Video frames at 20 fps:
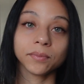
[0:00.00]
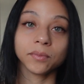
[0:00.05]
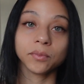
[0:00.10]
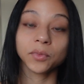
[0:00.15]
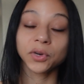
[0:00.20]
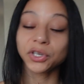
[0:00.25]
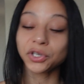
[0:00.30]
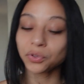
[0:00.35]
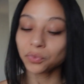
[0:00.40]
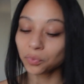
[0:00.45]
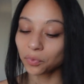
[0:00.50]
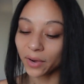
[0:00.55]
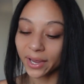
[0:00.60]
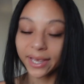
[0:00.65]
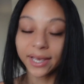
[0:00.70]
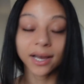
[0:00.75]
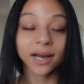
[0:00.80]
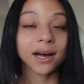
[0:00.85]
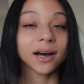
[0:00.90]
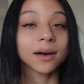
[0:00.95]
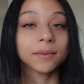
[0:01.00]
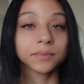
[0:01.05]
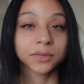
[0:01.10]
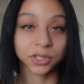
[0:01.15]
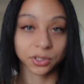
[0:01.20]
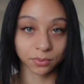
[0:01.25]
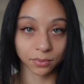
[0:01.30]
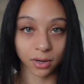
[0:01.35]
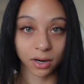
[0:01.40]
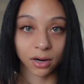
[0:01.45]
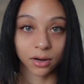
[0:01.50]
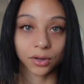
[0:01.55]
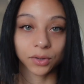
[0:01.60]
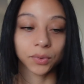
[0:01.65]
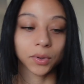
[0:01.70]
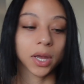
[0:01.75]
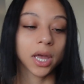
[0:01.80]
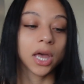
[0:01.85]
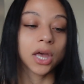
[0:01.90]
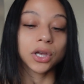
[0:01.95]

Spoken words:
When you wake up tomorrow,